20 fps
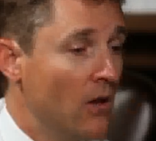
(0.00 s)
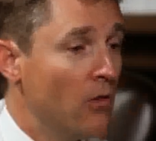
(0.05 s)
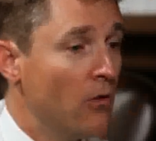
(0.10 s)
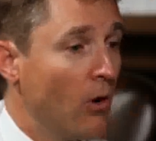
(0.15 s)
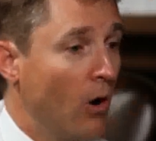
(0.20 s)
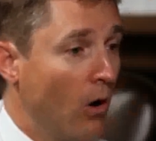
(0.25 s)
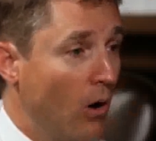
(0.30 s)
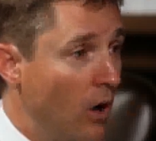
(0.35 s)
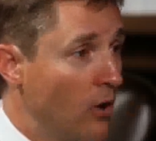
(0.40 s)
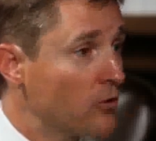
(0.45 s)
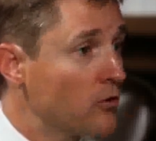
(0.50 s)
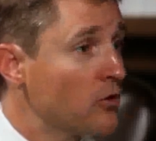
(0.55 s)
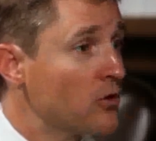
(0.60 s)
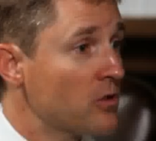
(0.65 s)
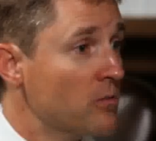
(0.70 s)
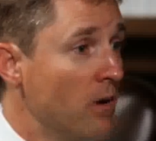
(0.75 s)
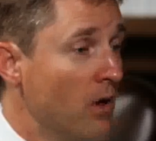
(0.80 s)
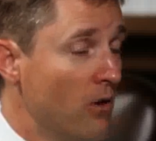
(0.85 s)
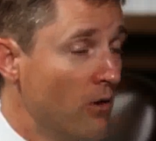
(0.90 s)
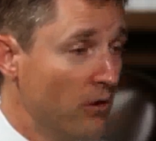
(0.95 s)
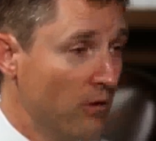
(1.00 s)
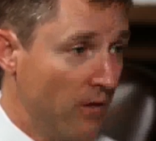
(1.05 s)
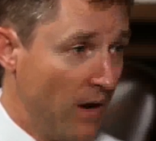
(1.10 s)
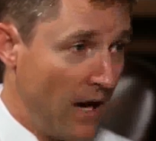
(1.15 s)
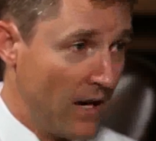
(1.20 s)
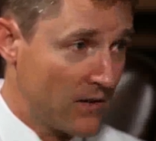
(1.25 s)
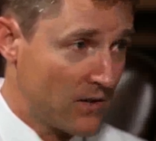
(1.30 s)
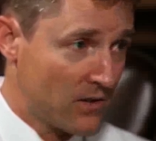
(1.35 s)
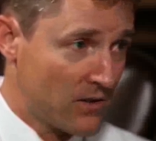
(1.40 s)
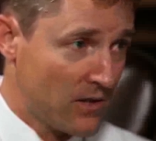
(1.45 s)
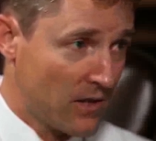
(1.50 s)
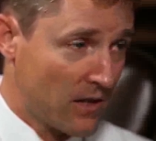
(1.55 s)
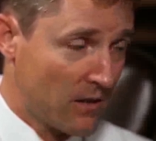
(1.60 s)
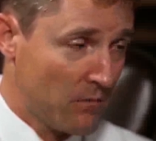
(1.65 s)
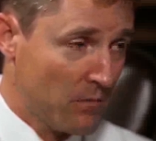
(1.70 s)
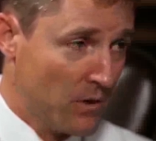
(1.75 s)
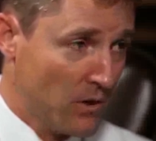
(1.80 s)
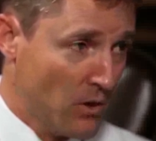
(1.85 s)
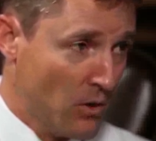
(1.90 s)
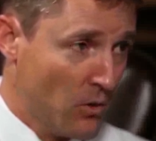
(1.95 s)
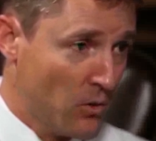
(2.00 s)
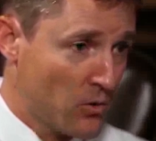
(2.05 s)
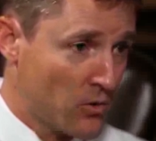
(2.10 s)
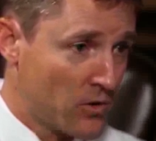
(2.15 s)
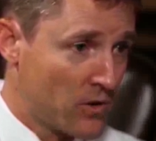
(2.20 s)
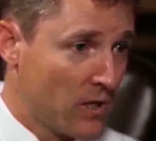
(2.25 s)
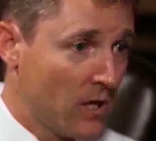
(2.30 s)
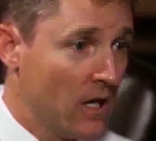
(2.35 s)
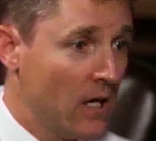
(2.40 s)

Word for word: There are also some other devices that can be used,